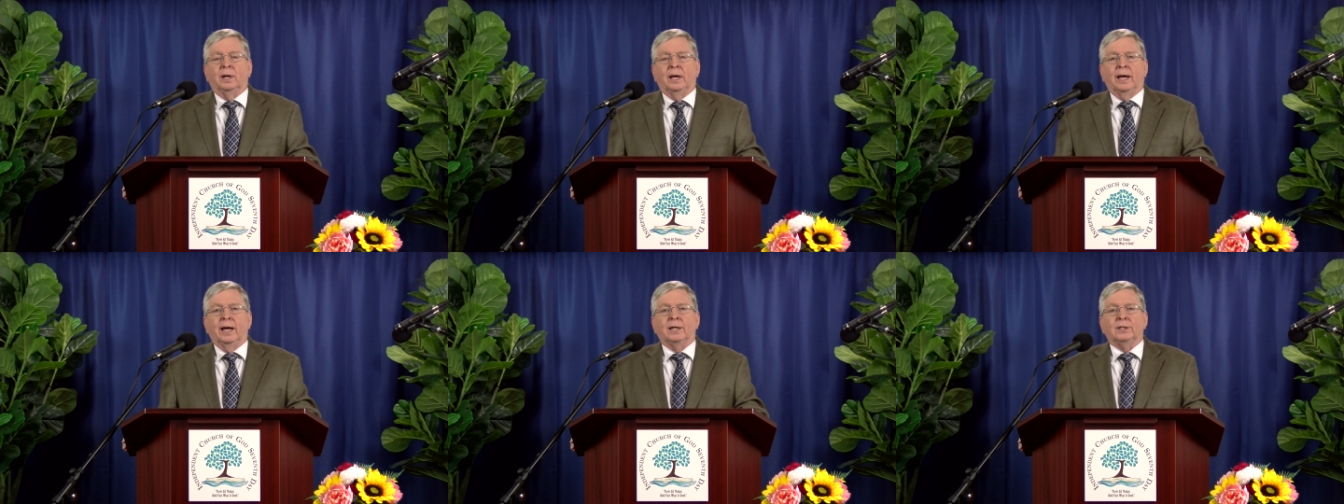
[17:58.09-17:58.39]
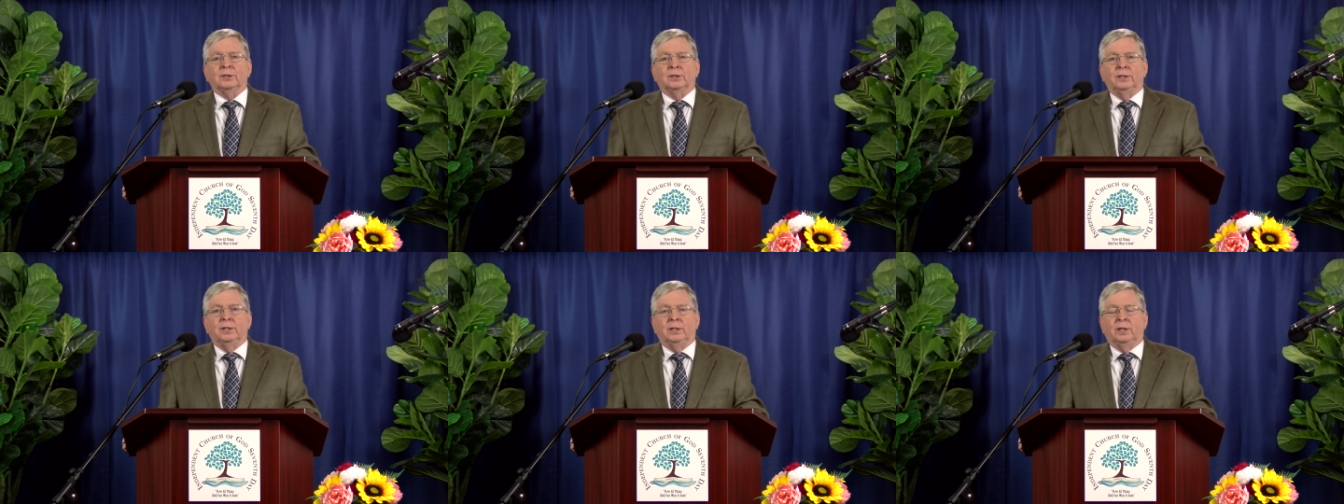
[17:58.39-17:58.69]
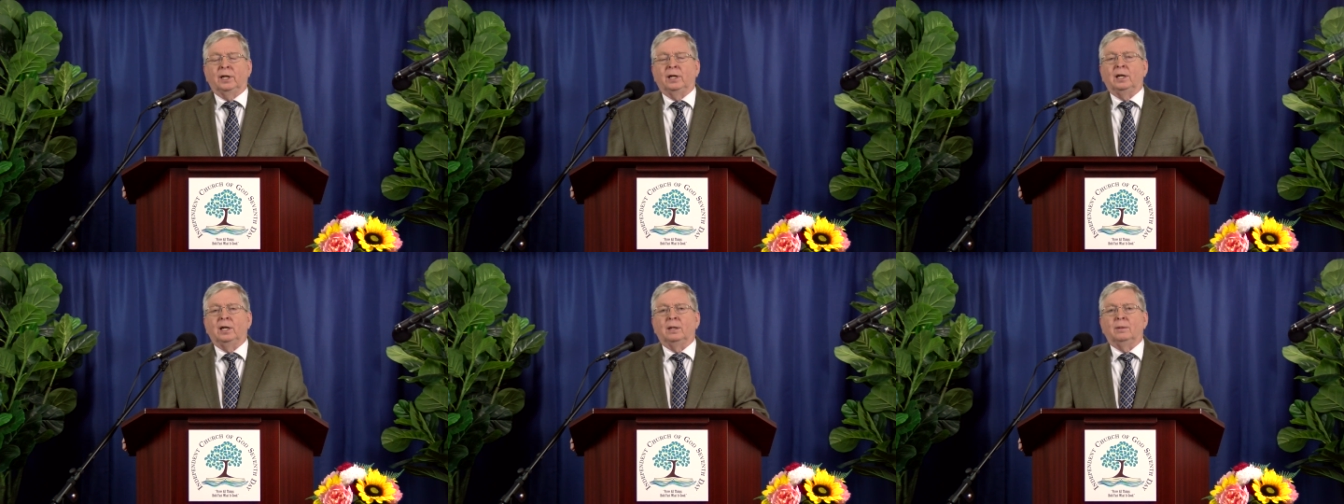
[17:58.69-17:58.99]
actually
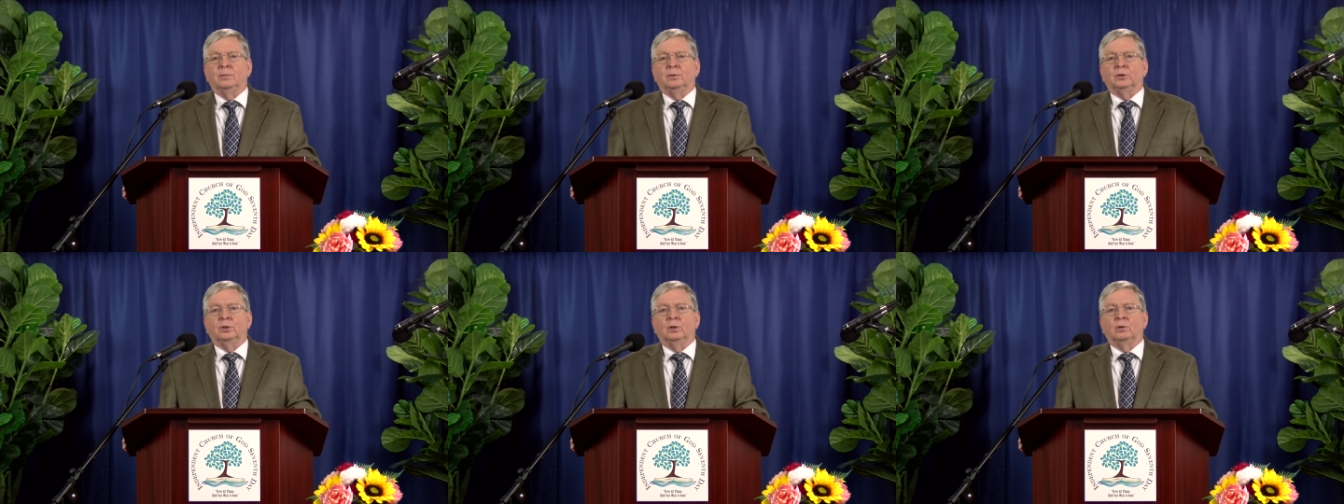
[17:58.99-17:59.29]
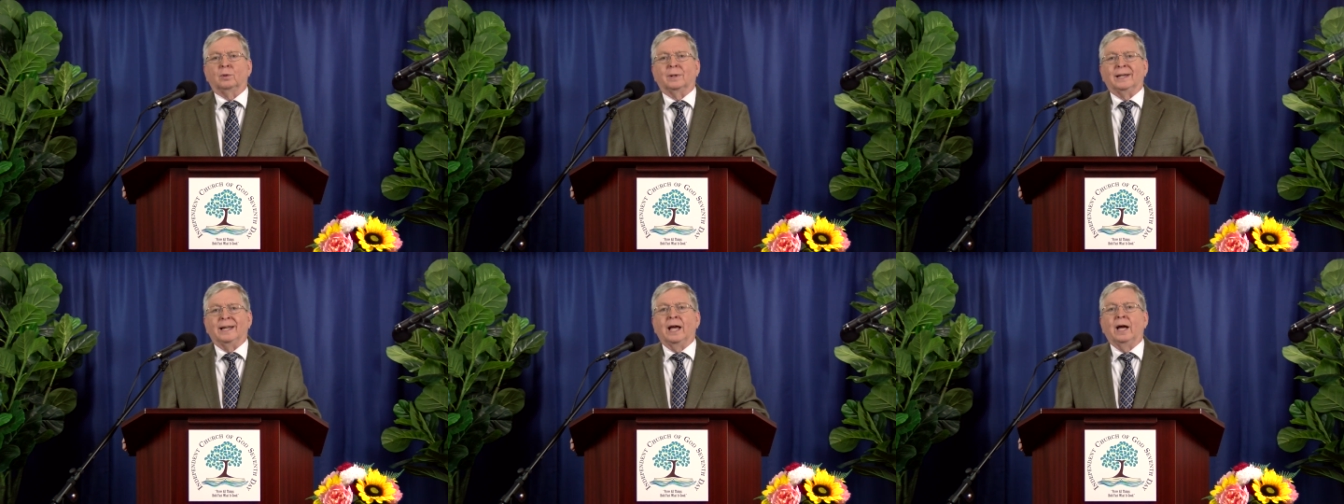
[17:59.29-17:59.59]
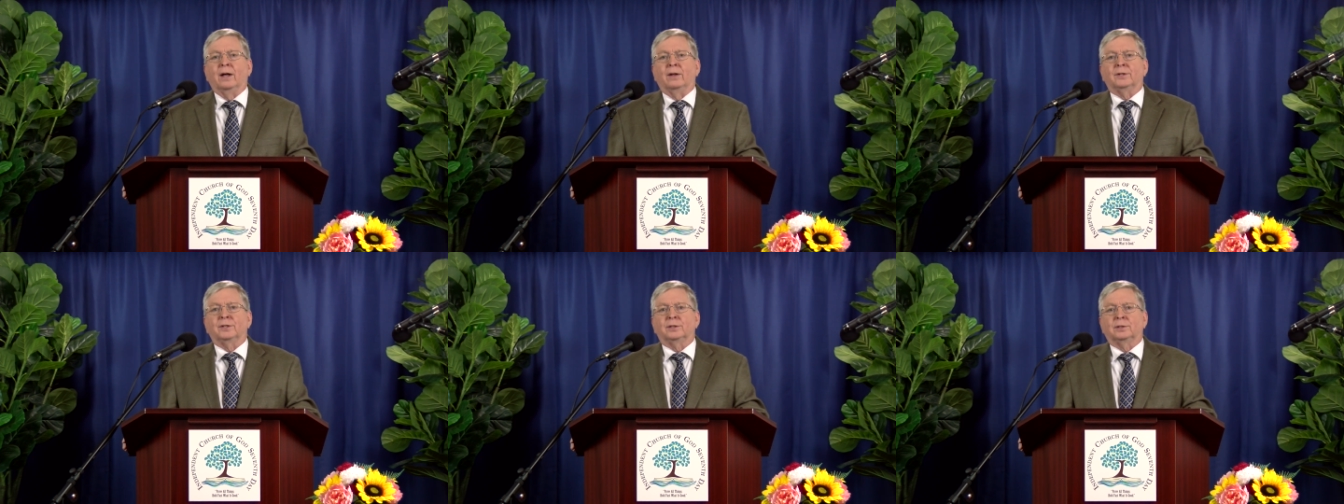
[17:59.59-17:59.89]
came to
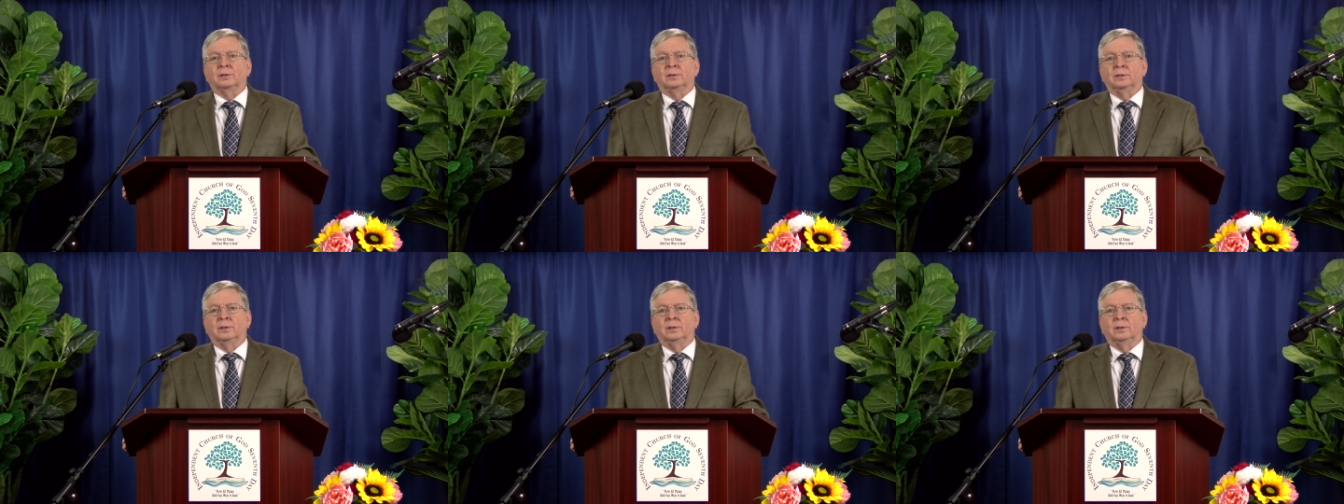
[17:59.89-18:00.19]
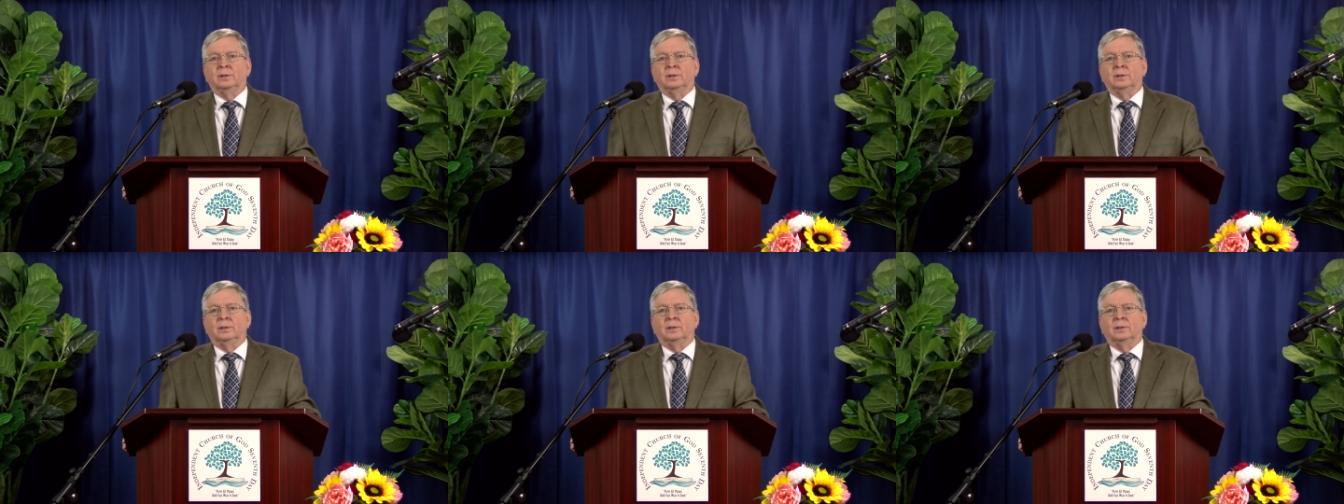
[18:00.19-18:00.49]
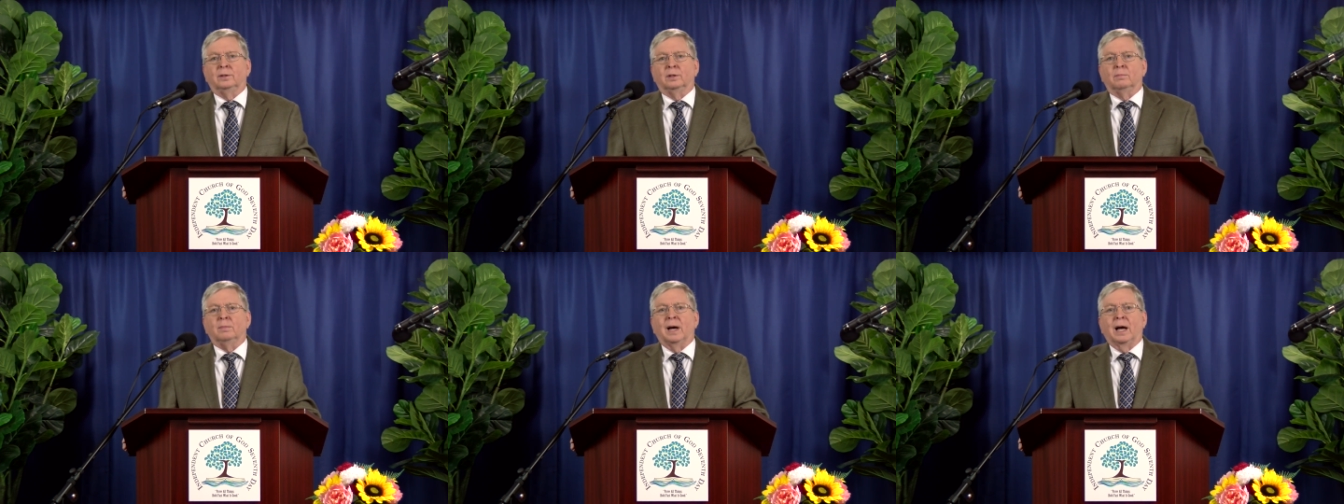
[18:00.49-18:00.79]
renounce
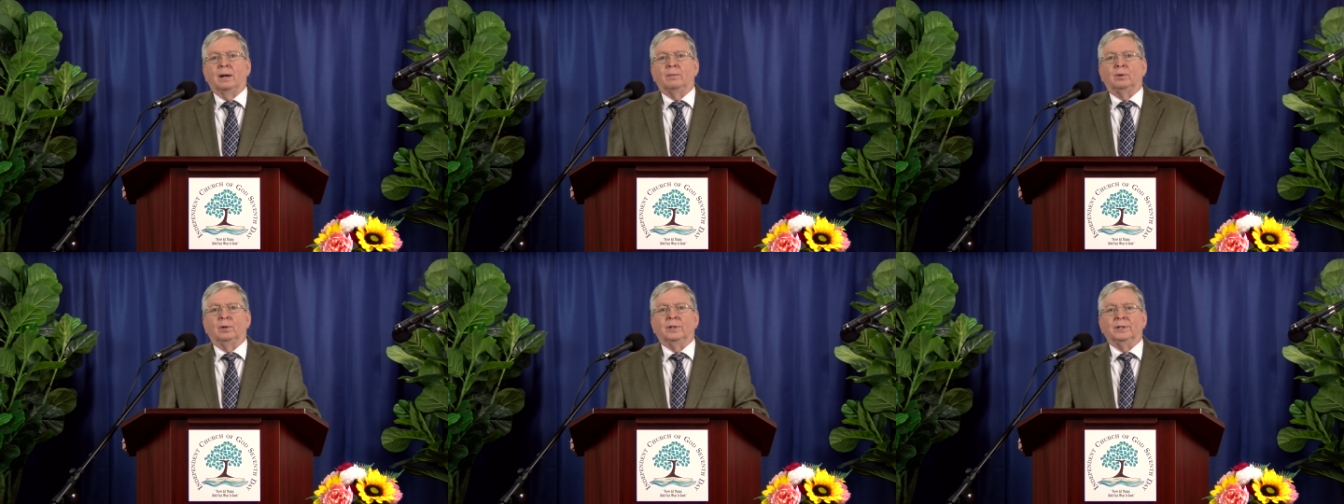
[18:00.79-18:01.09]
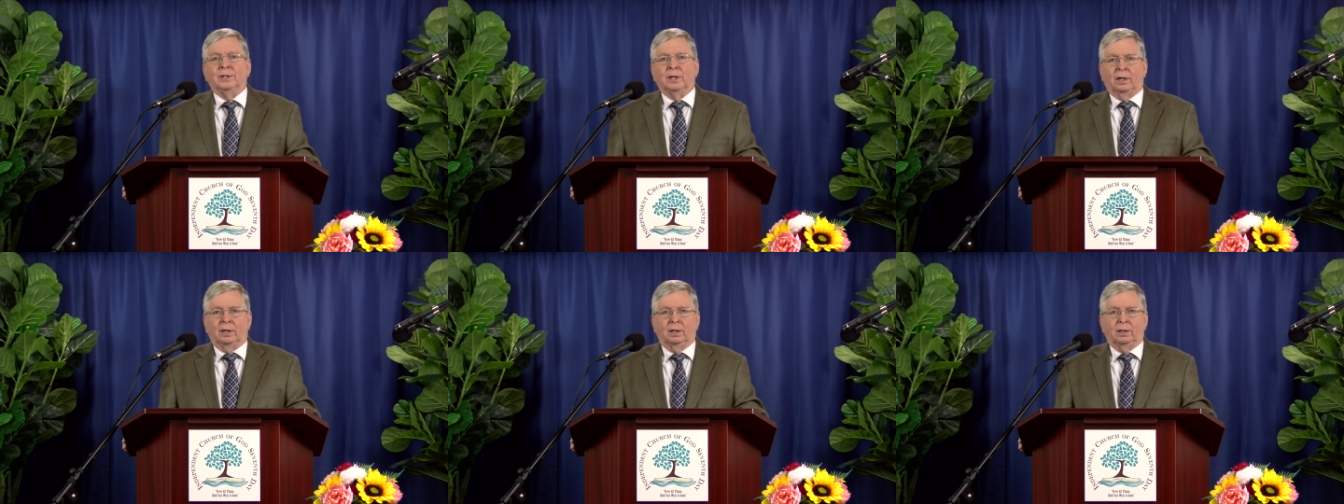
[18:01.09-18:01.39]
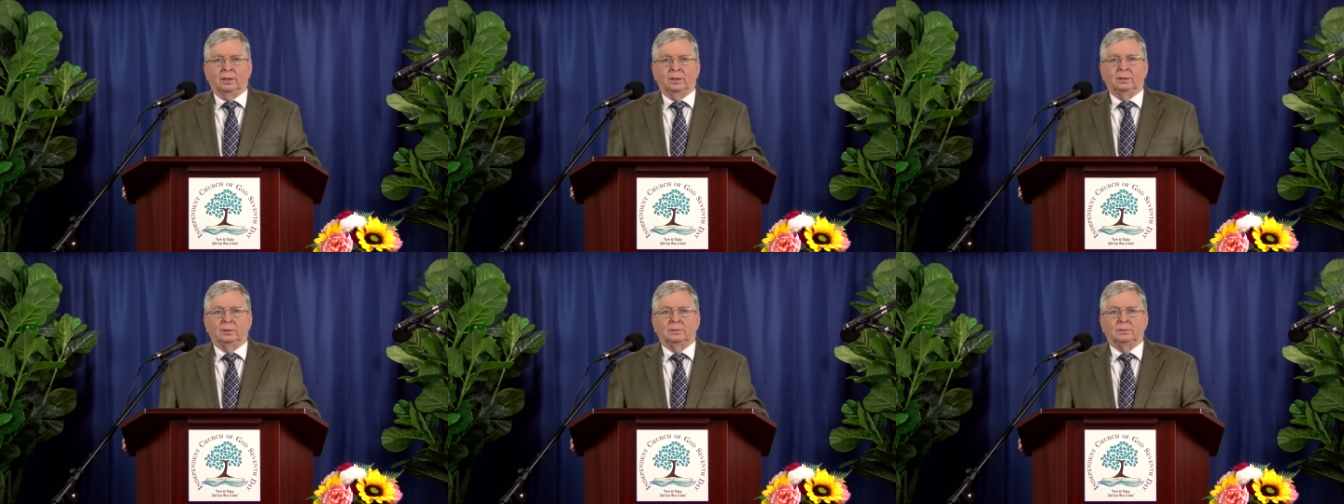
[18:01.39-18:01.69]
the Bible
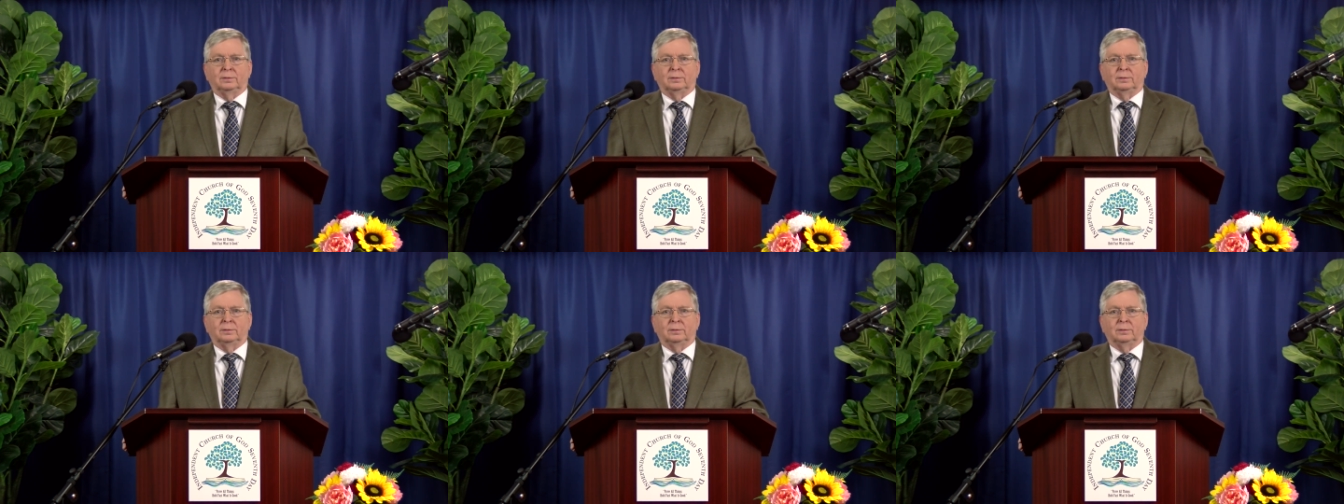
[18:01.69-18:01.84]
entirely.